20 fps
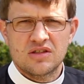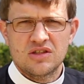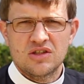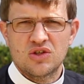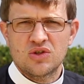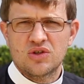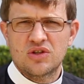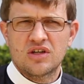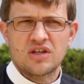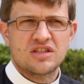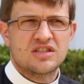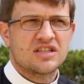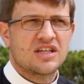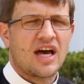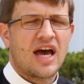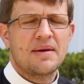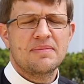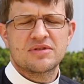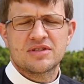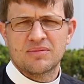You could
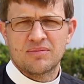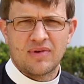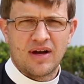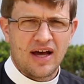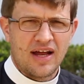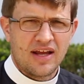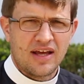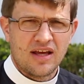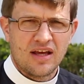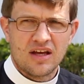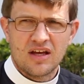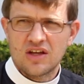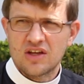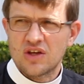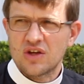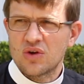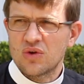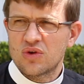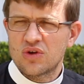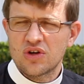Skype somebody.
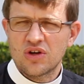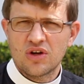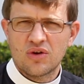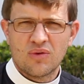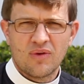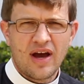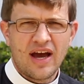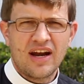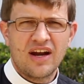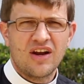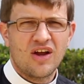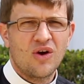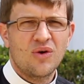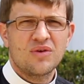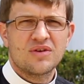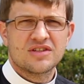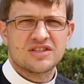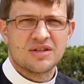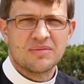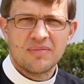You could write a note
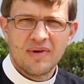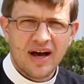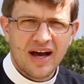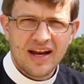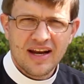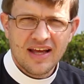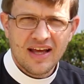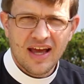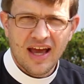to somebody.